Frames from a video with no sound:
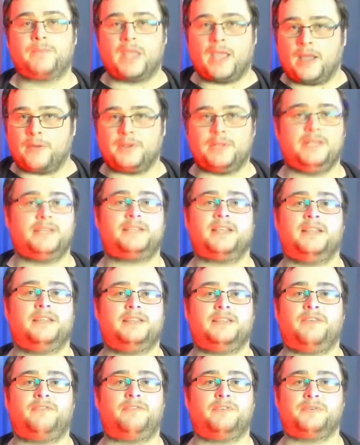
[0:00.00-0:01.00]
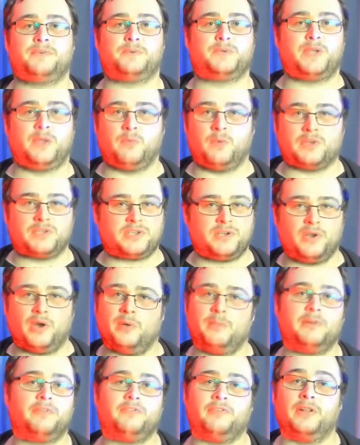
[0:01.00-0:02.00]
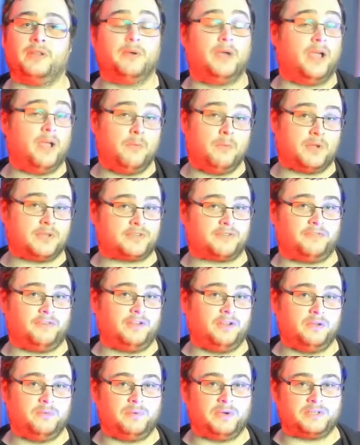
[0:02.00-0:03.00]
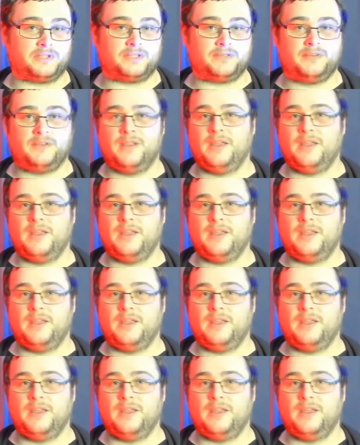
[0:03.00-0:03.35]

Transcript: How can you tell the difference between what's a normal follower and what's a follow bot?